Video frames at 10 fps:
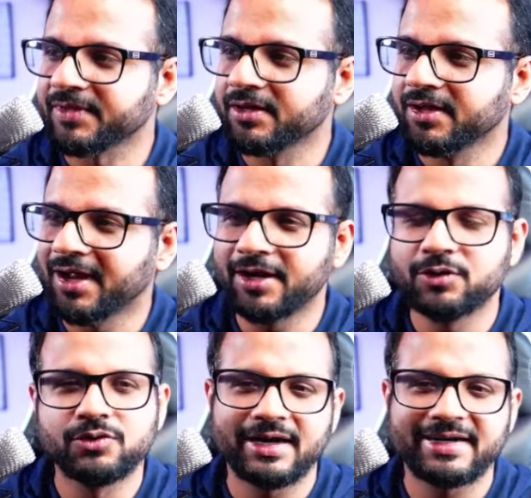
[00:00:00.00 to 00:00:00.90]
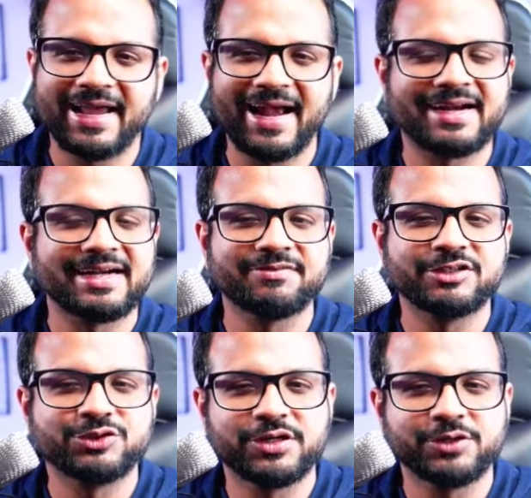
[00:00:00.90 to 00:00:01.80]
And do not tag
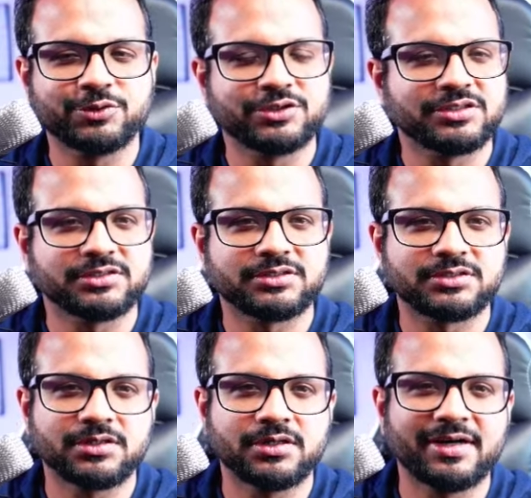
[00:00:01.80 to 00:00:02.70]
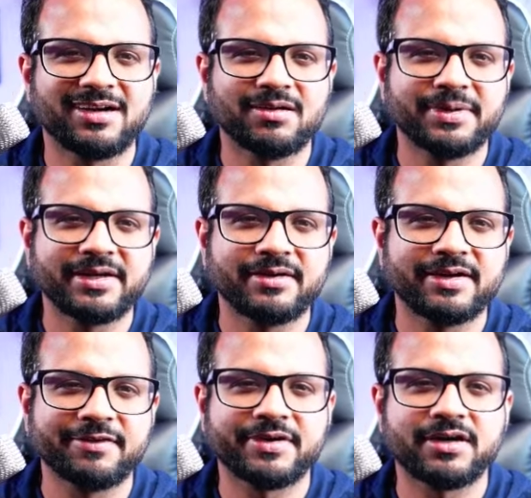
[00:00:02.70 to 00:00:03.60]
individual users. It will be
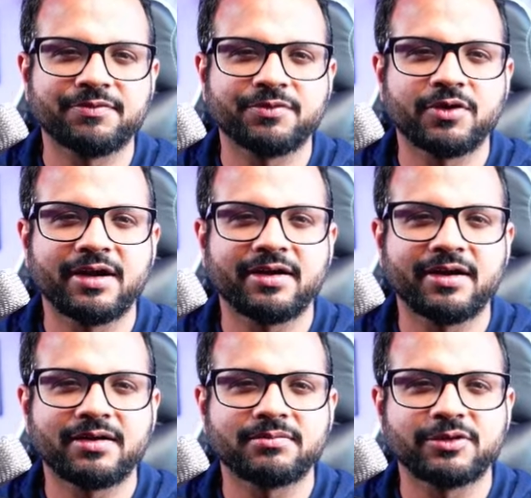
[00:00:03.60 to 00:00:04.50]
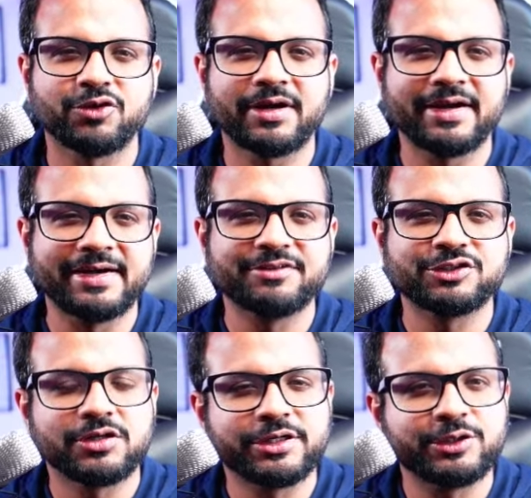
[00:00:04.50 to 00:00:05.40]
difficult for
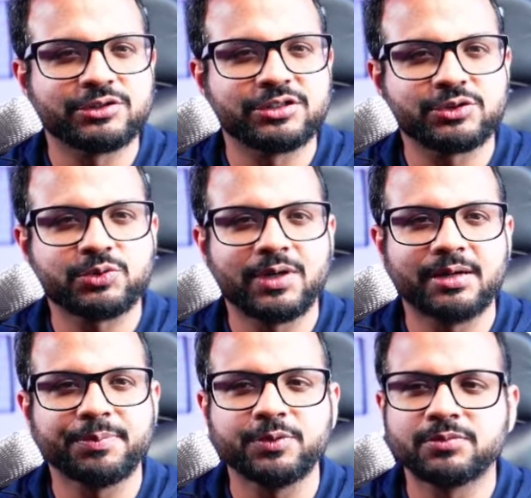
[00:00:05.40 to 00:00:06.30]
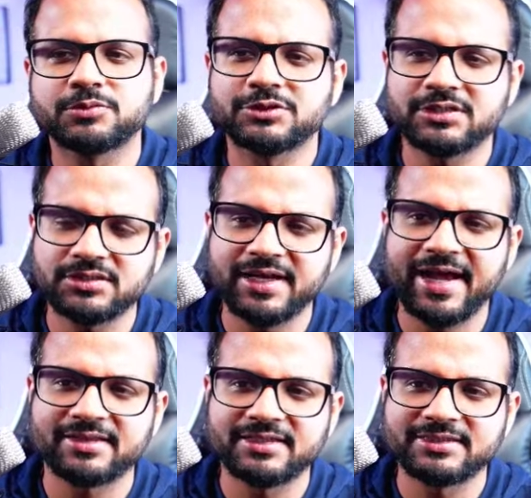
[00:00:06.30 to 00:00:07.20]
individual users to help you. So just
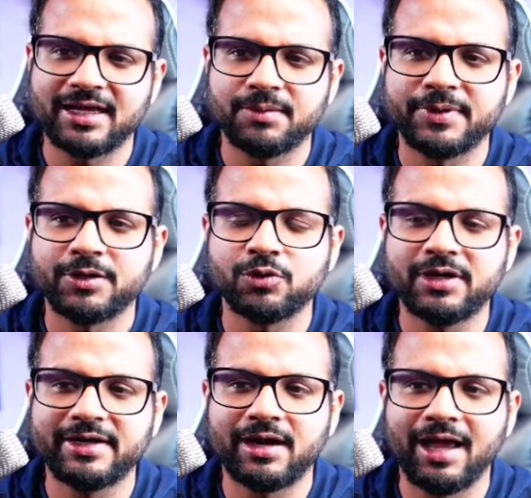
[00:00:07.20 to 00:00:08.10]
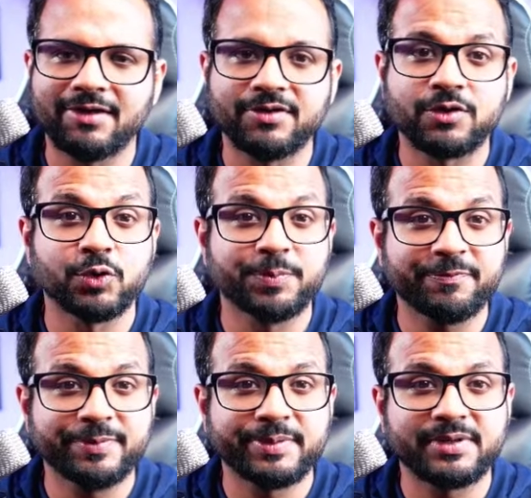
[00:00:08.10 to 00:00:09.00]
tag this helper role. It will have a group of
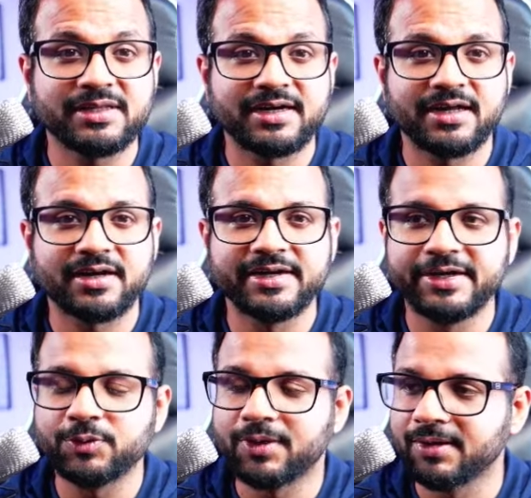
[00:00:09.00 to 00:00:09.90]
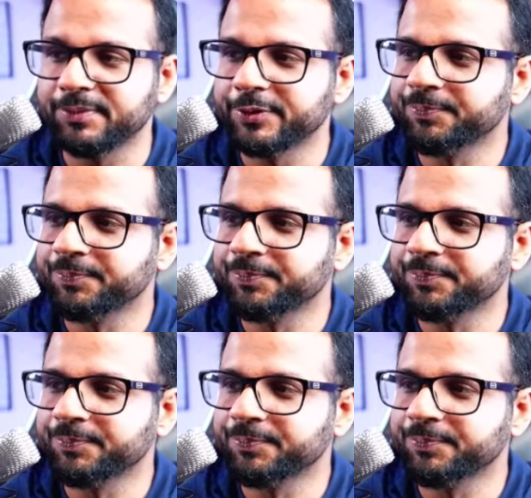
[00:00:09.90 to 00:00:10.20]
people that are ready to help you.